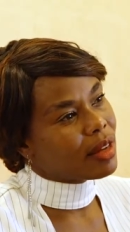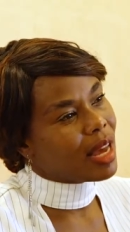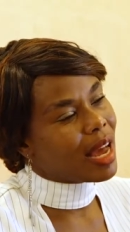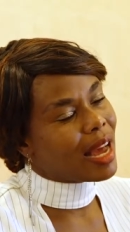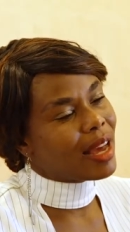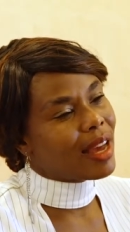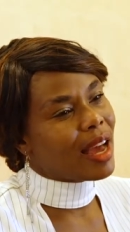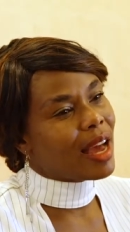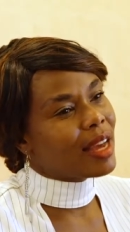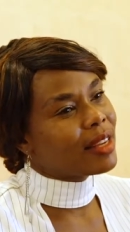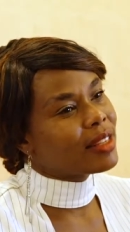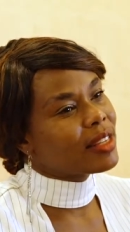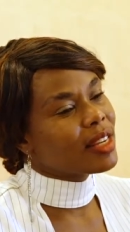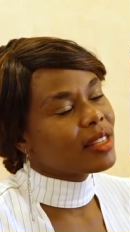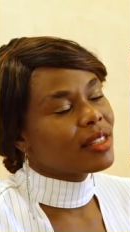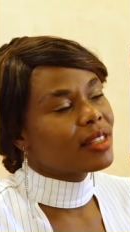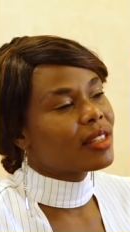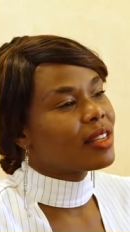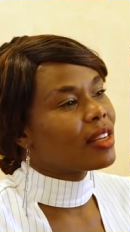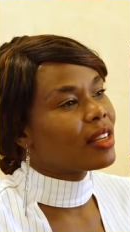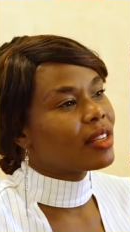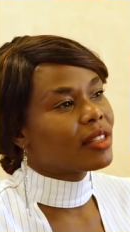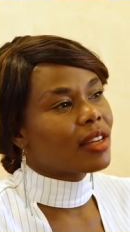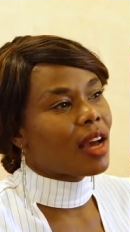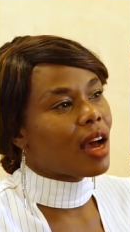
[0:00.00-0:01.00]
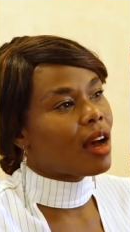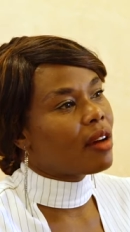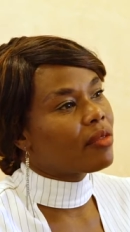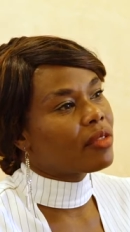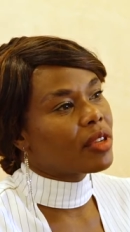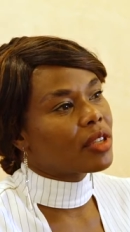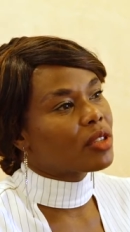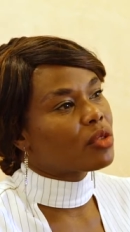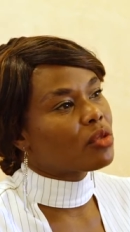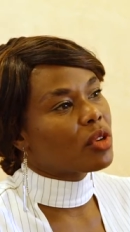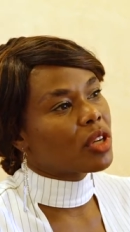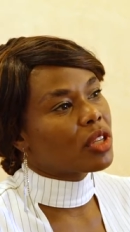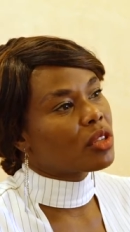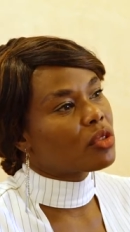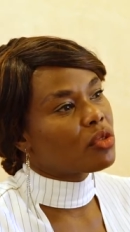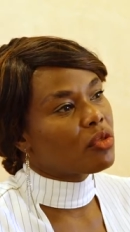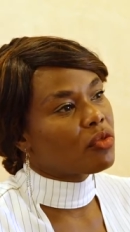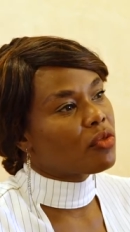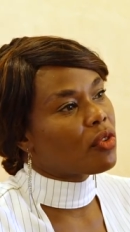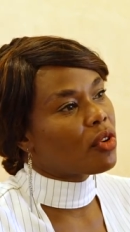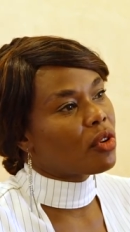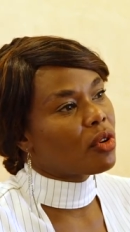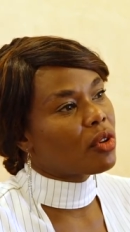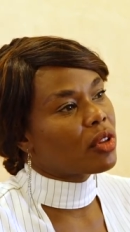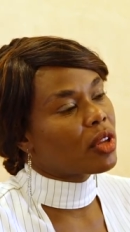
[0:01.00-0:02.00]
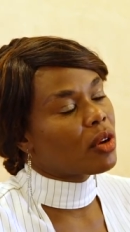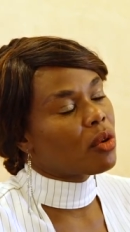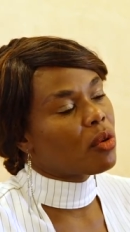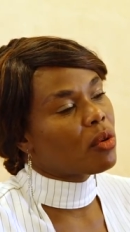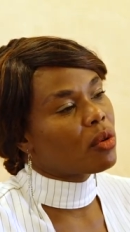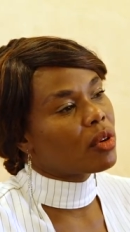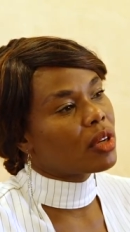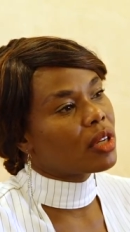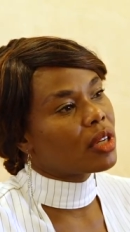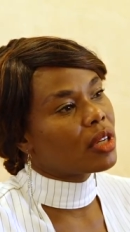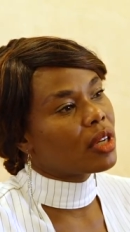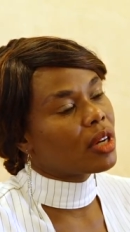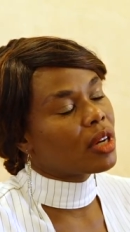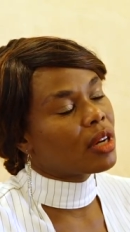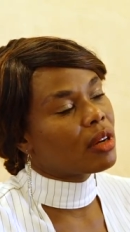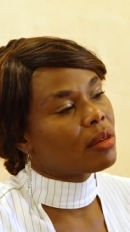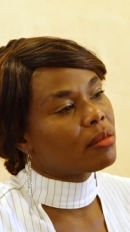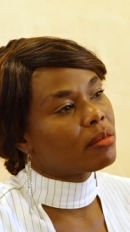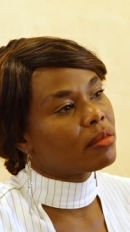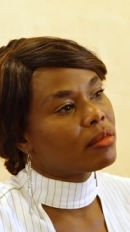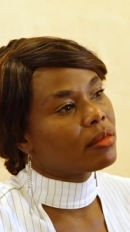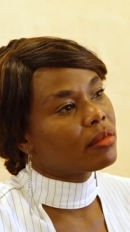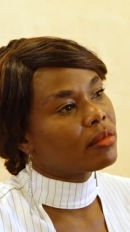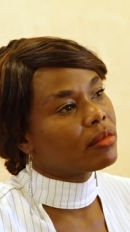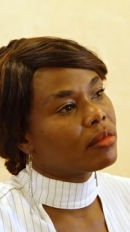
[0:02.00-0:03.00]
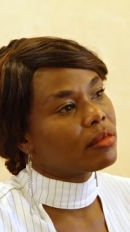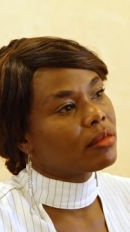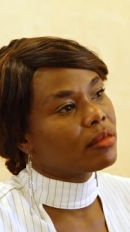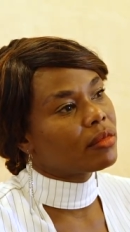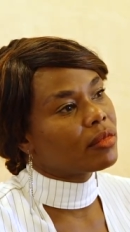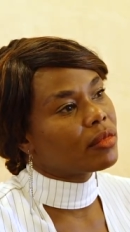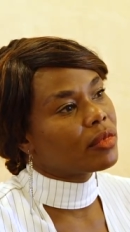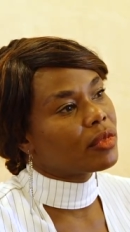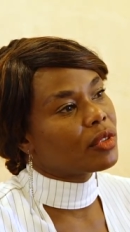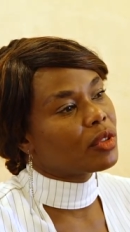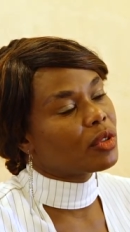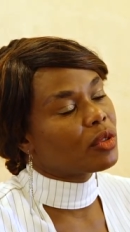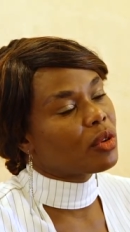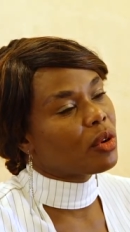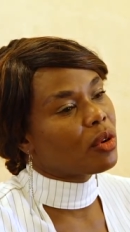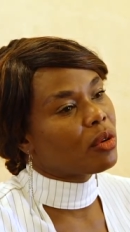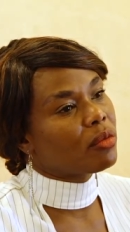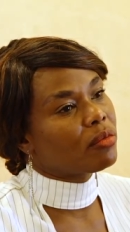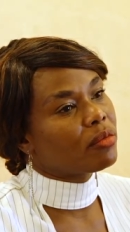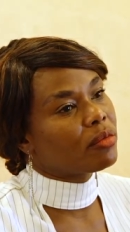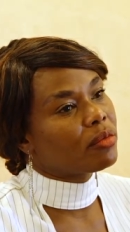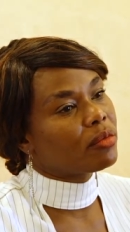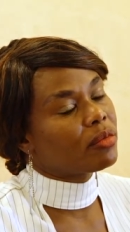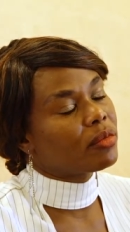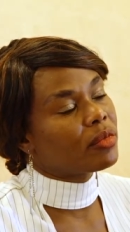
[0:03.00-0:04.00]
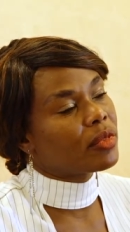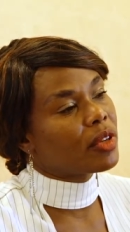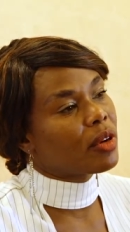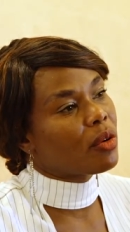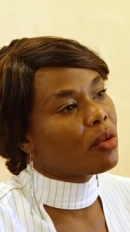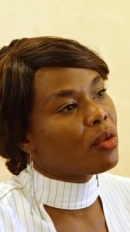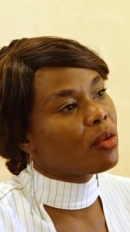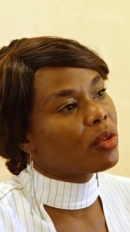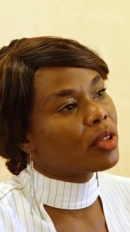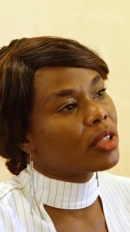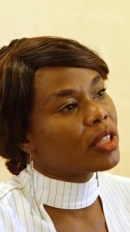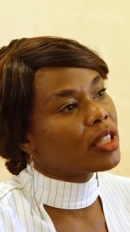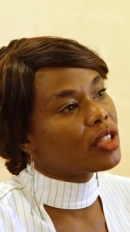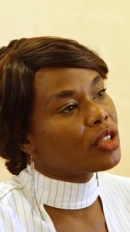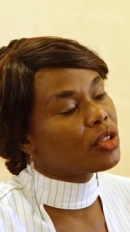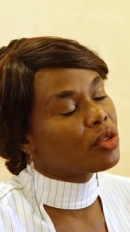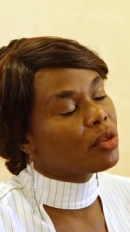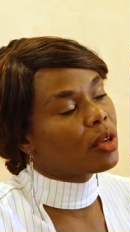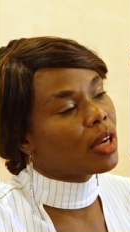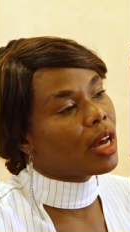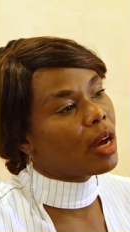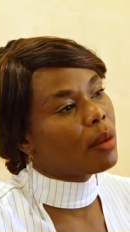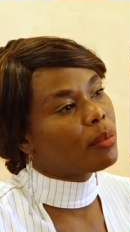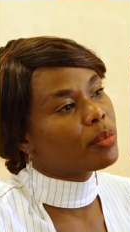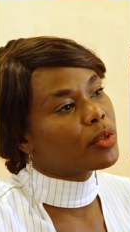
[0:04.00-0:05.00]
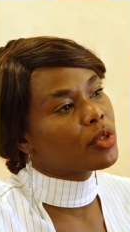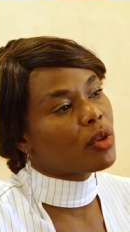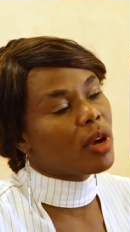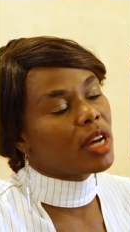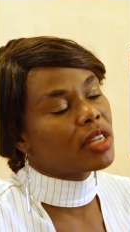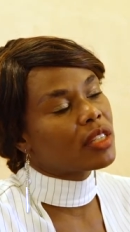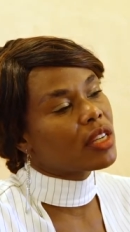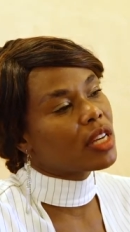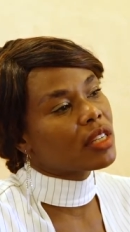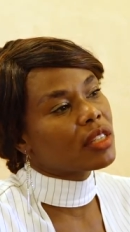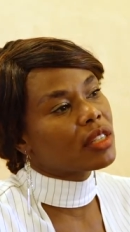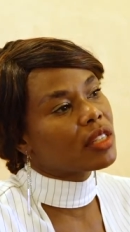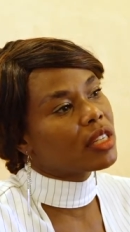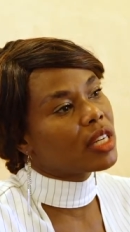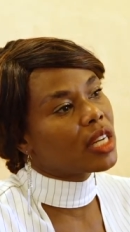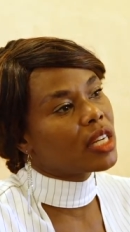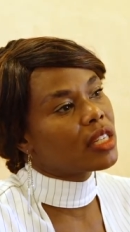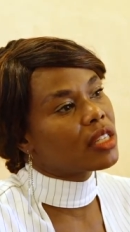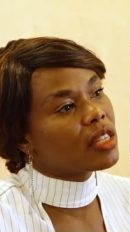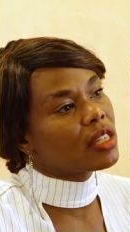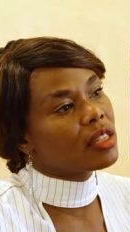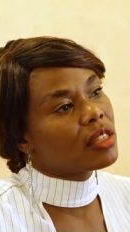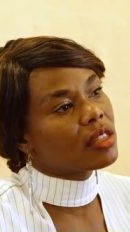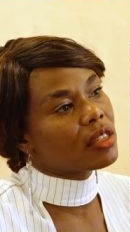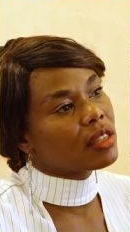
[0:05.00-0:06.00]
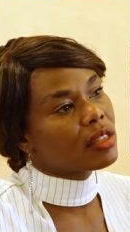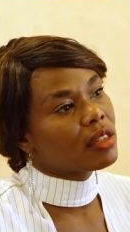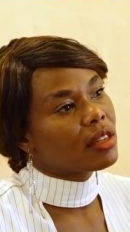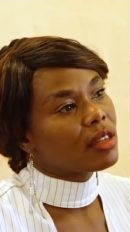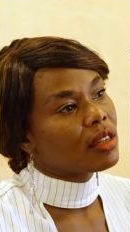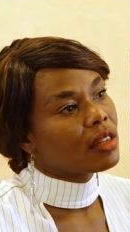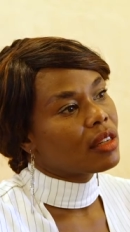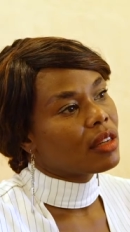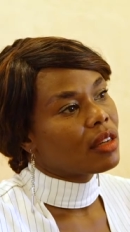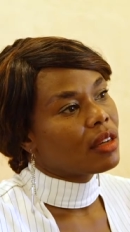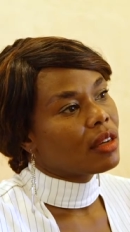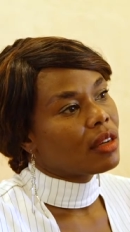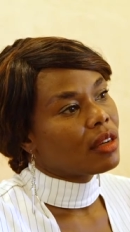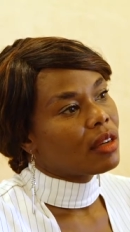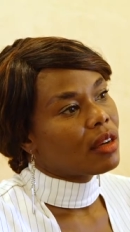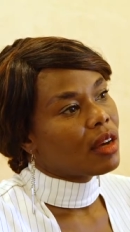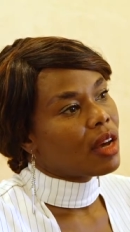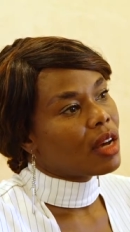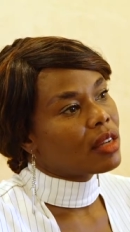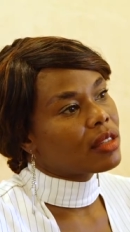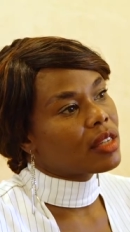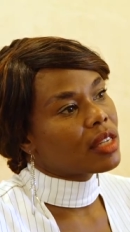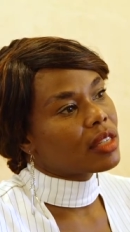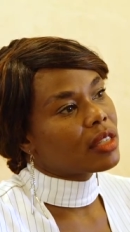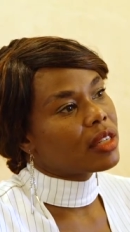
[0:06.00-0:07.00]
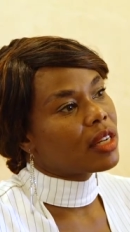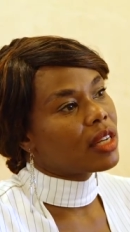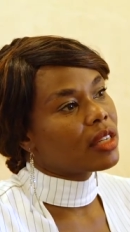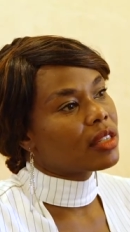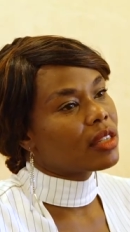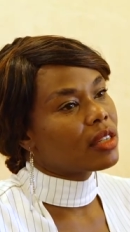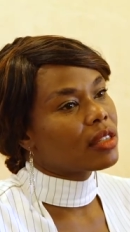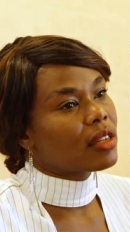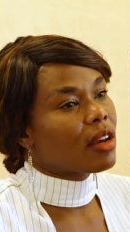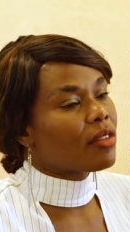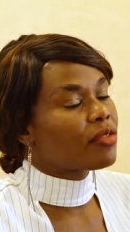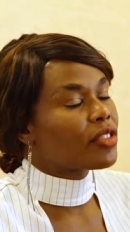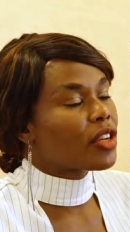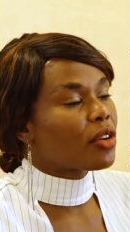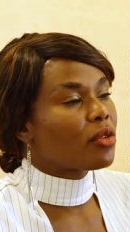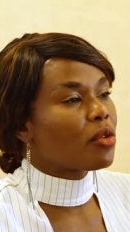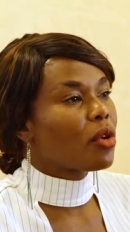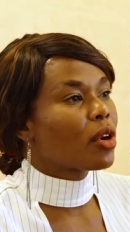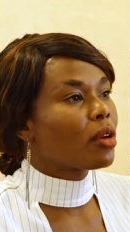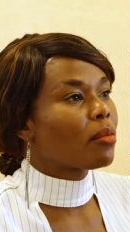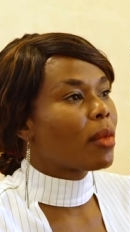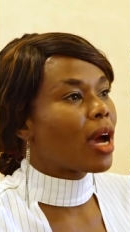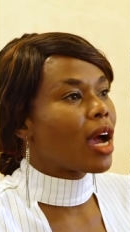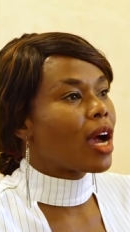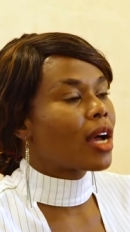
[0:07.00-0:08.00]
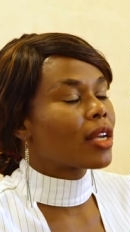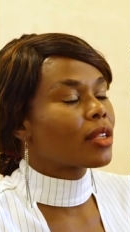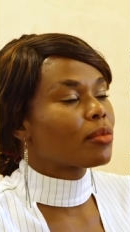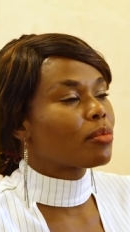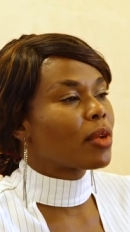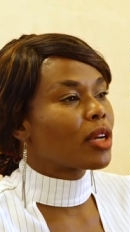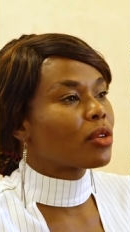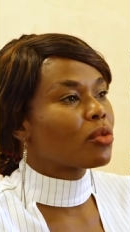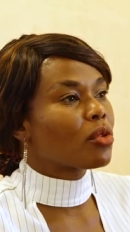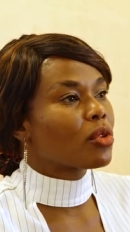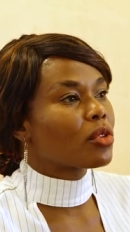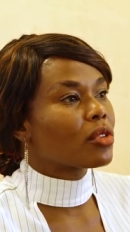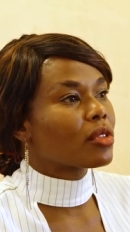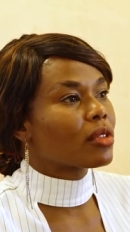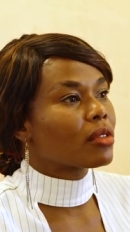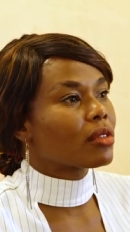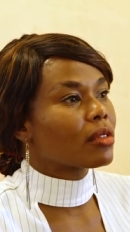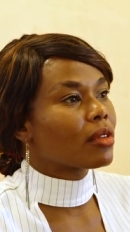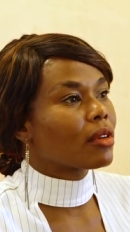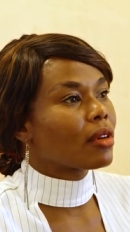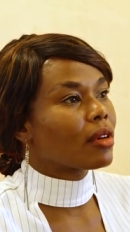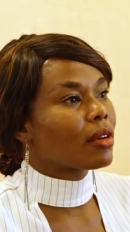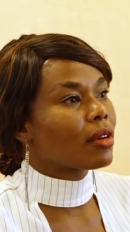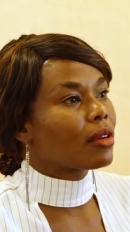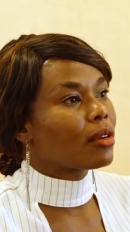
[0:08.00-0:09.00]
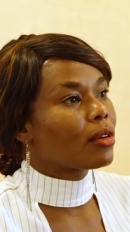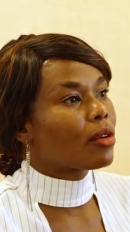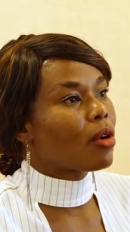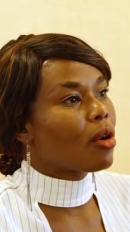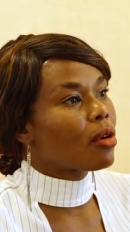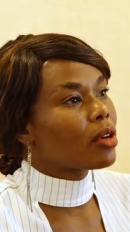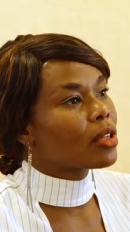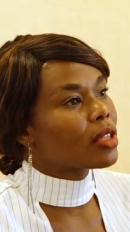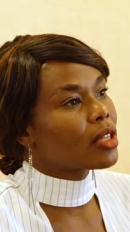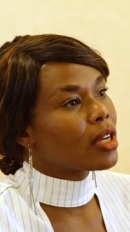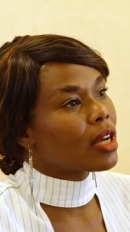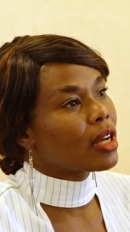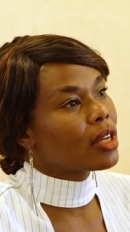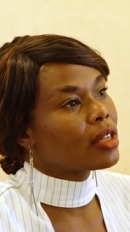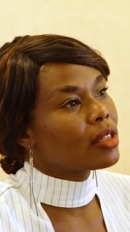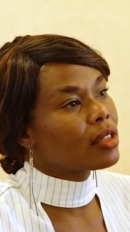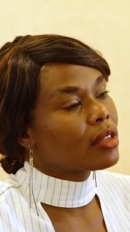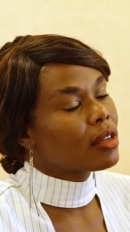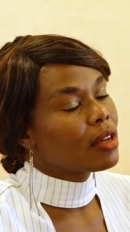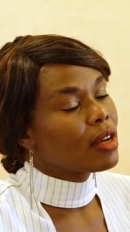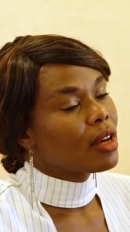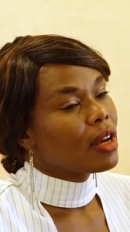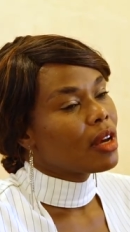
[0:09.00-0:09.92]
I just didn't have the strength to follow the whole, you know, the whole issue up. So I just let it. After all, my husband was long dead.